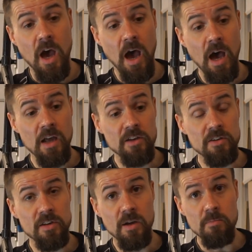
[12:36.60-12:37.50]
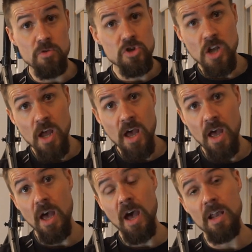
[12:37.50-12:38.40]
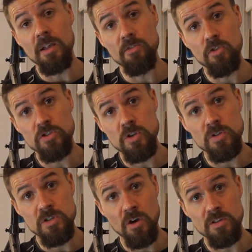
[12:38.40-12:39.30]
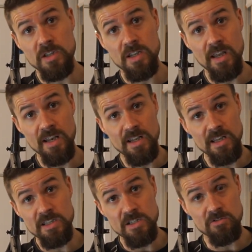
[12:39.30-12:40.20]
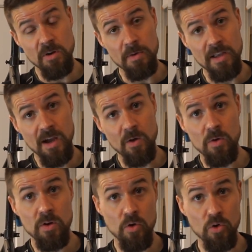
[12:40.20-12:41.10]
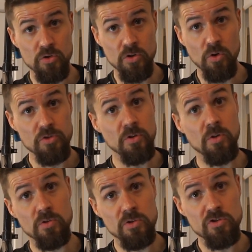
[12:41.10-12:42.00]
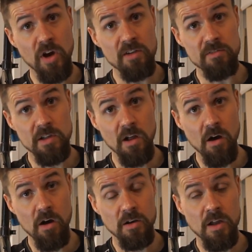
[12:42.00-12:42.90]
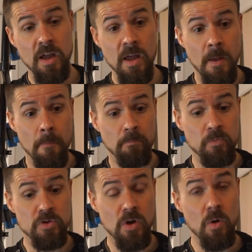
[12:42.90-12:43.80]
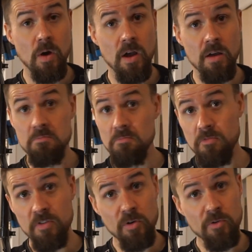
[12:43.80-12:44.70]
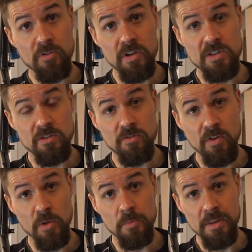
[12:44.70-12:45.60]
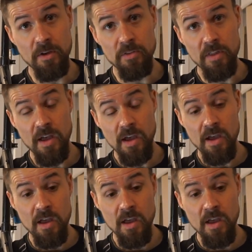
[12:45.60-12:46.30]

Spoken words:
and share. And I've also started an Instagram account called TriRealHard, so feel free to follow me on there.